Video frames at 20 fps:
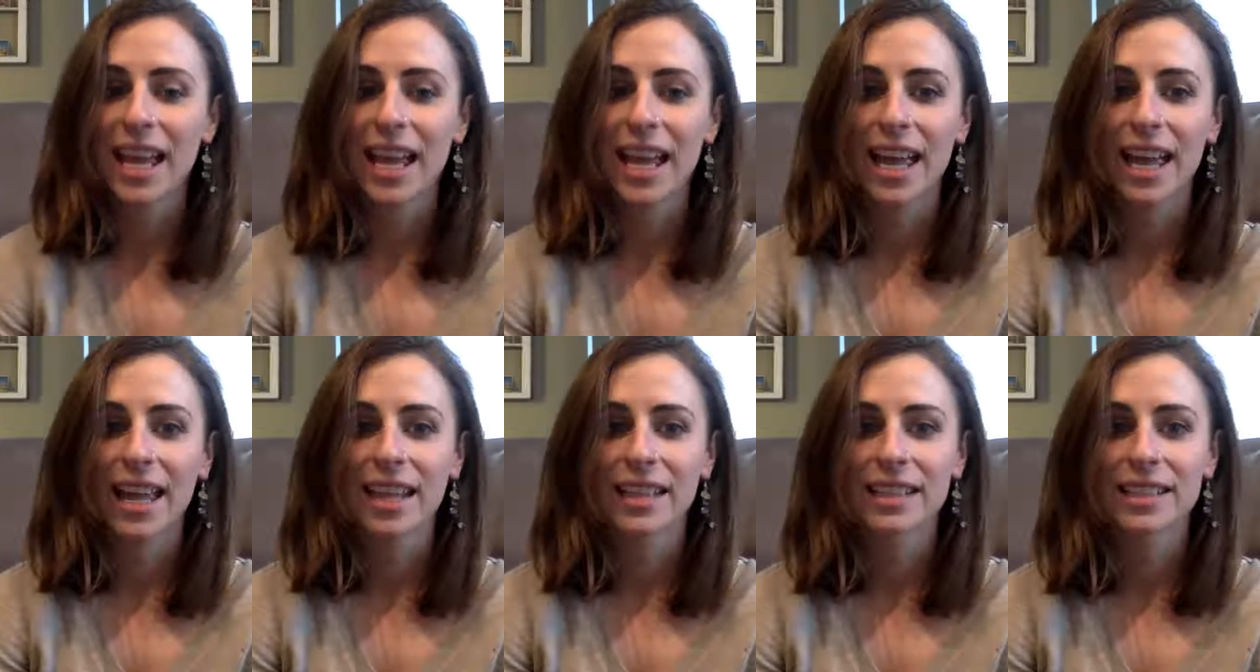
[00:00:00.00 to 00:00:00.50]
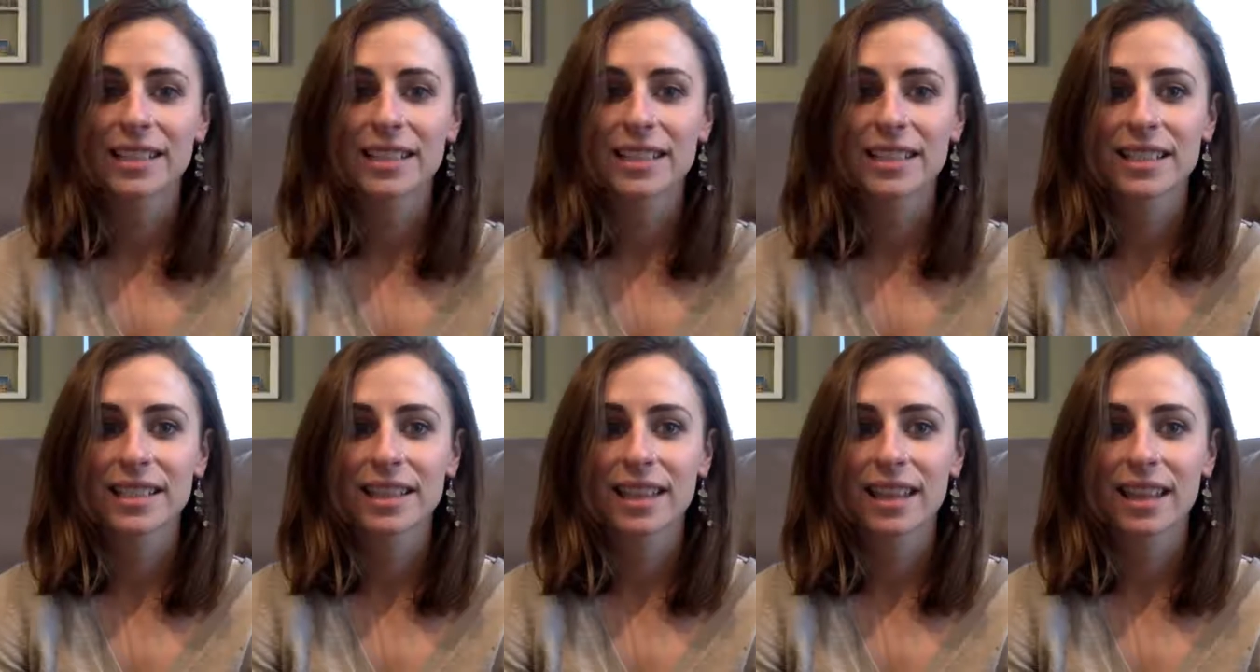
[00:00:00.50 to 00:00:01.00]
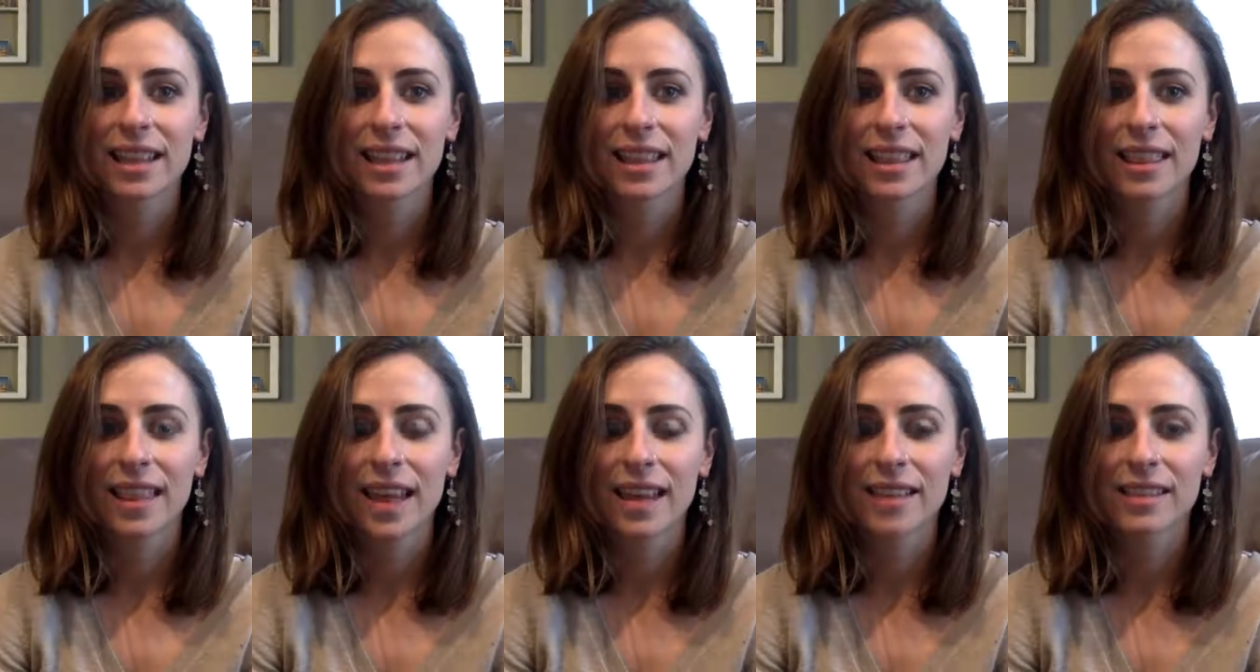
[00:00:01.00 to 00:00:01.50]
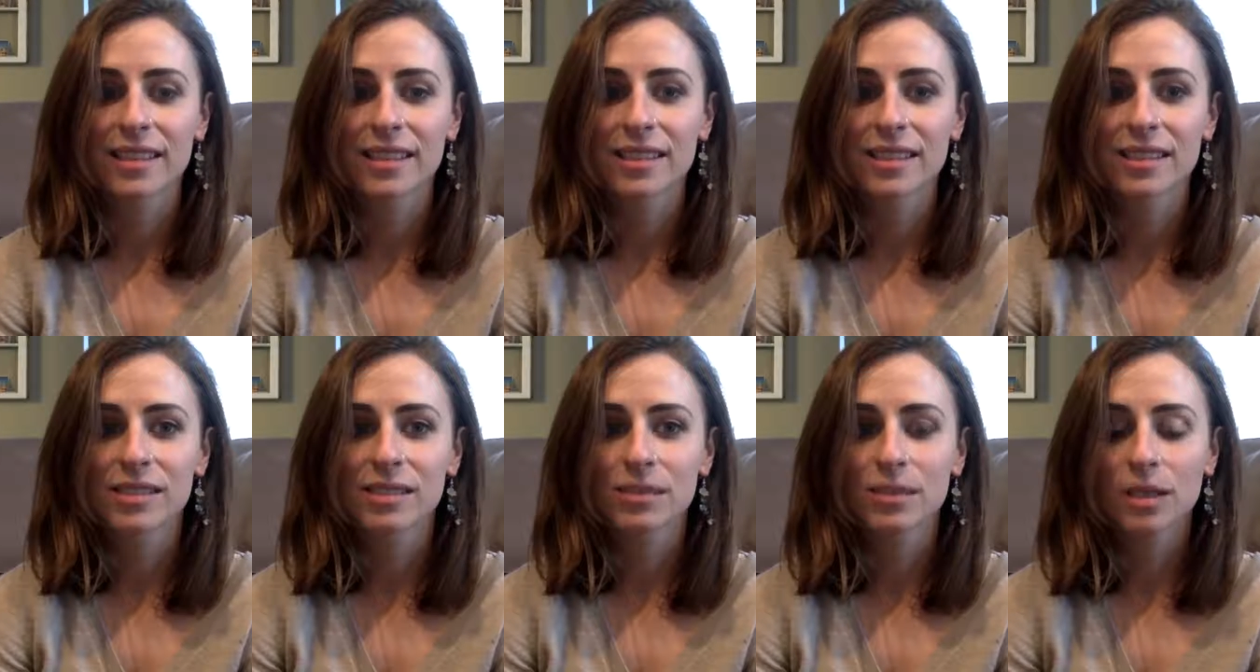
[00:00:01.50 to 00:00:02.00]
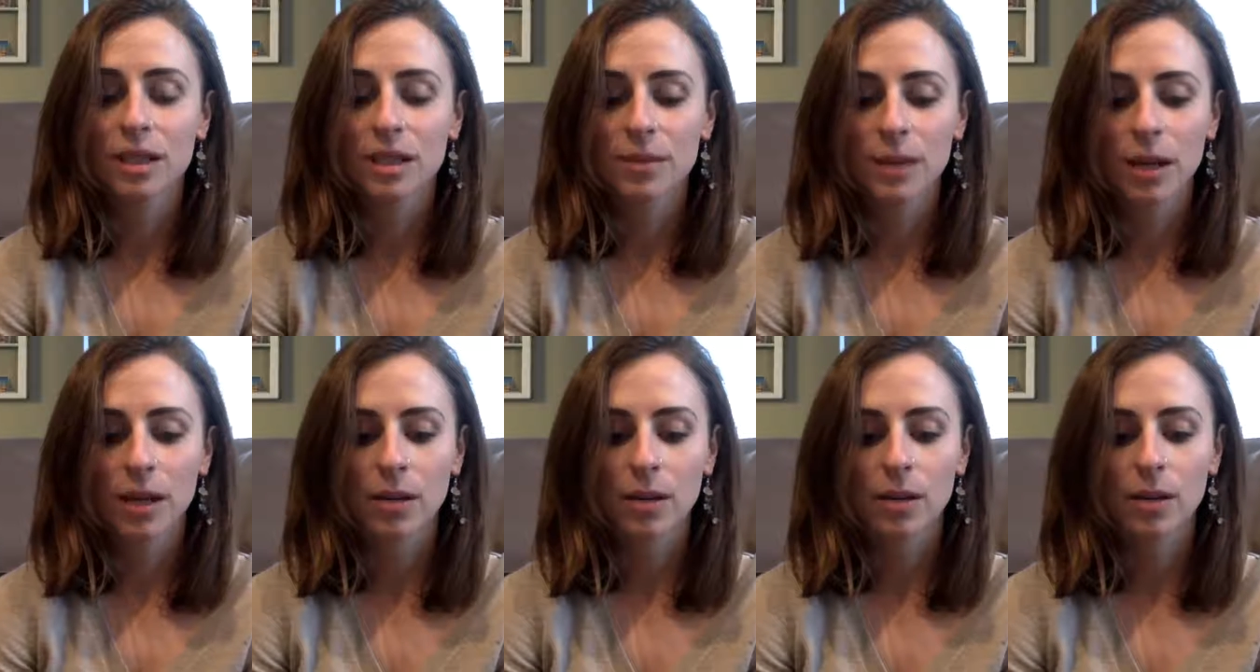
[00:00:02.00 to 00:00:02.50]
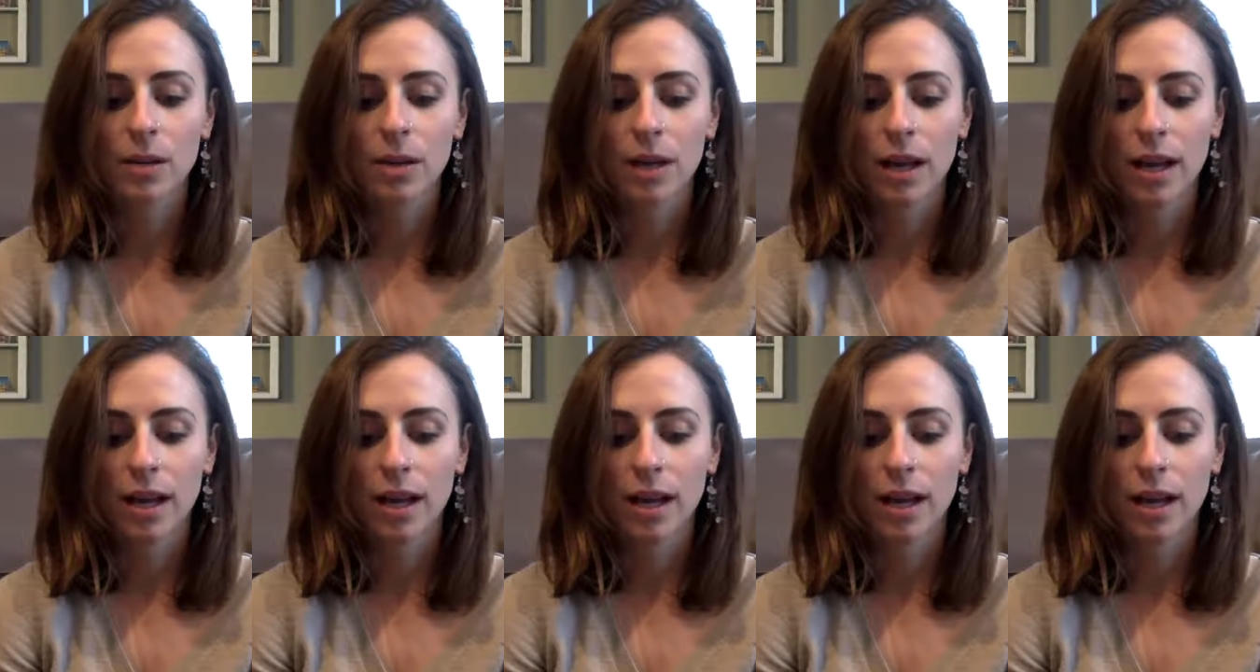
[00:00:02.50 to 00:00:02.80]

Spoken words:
And that's really my goal.